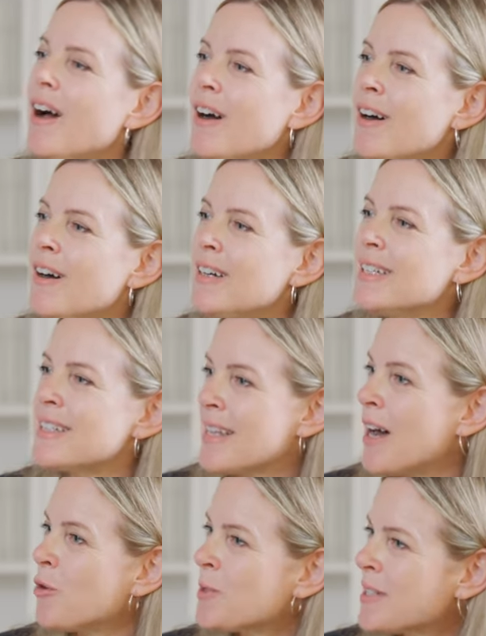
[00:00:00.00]
It's
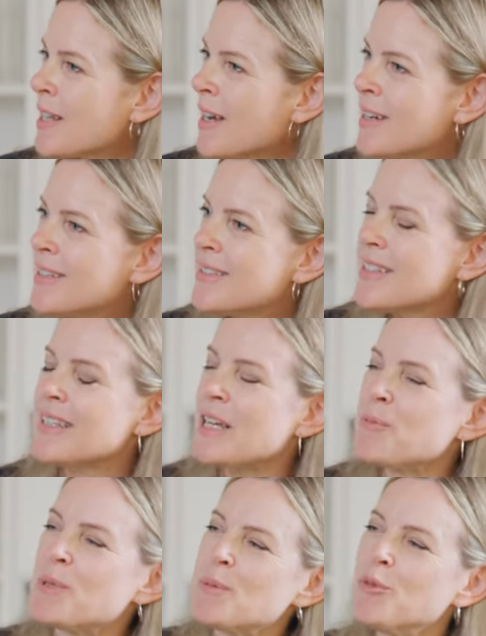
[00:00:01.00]
outside, it
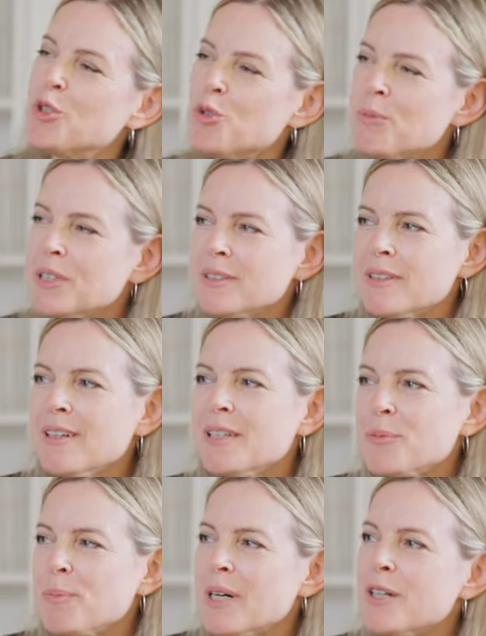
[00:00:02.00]
can be monumental,
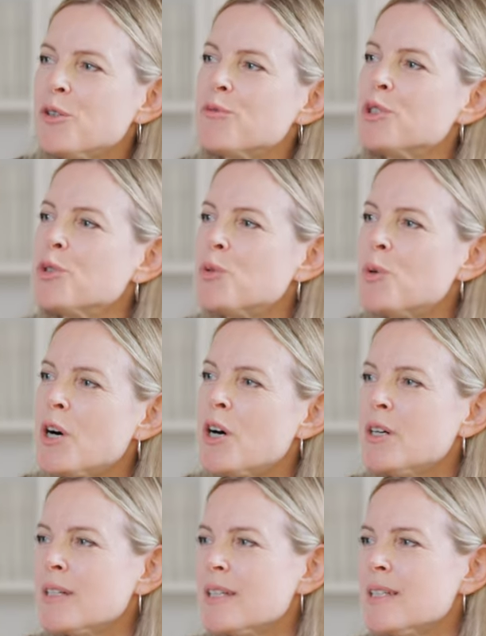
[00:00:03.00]
and part of your
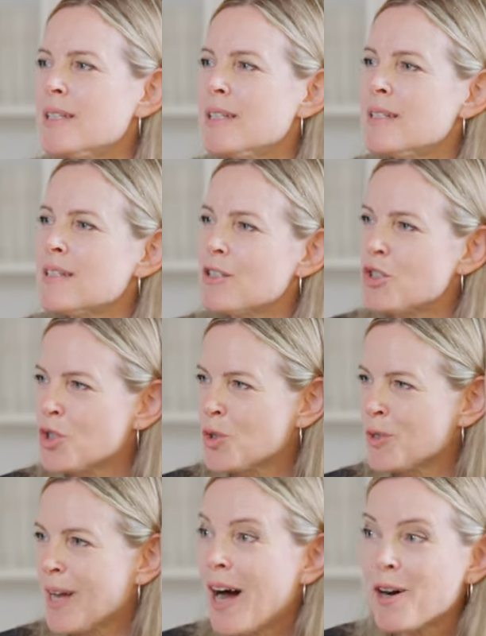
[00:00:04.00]
work is
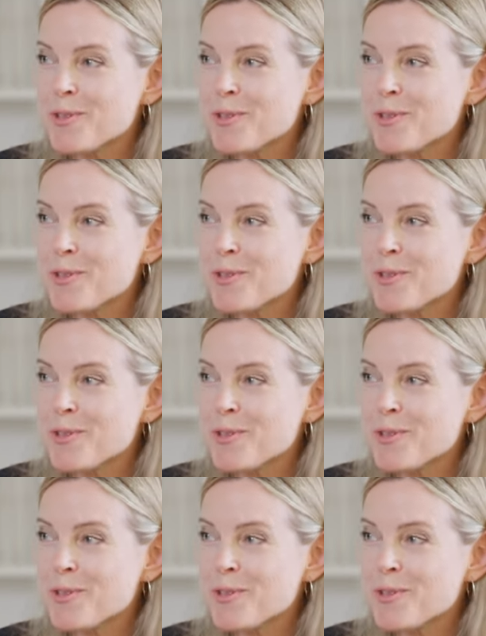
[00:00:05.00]
shown